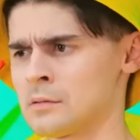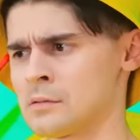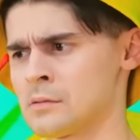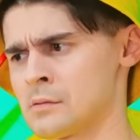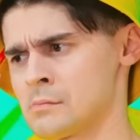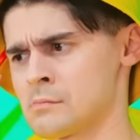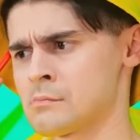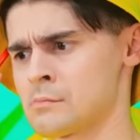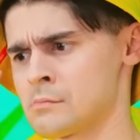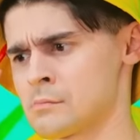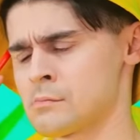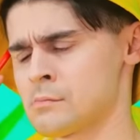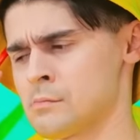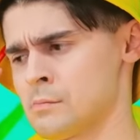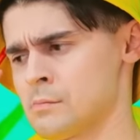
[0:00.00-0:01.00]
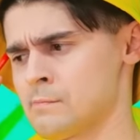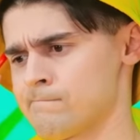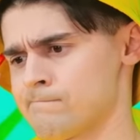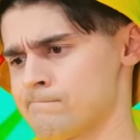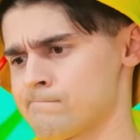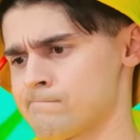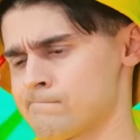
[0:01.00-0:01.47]
Draw
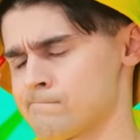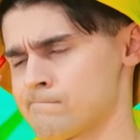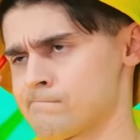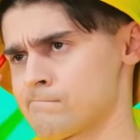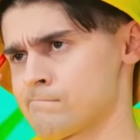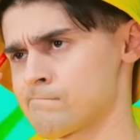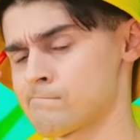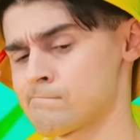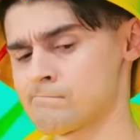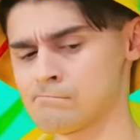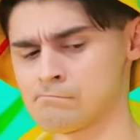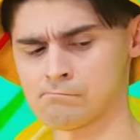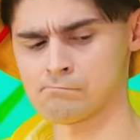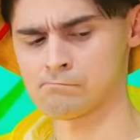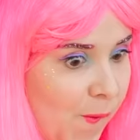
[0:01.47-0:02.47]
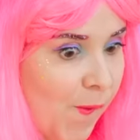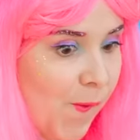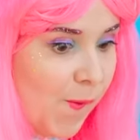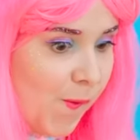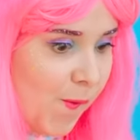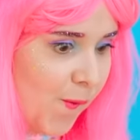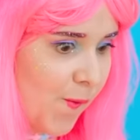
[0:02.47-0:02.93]
one. What's
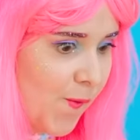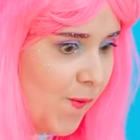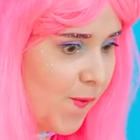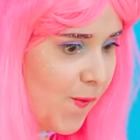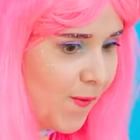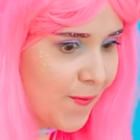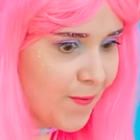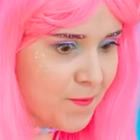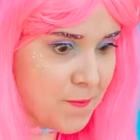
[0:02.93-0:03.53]
she doing?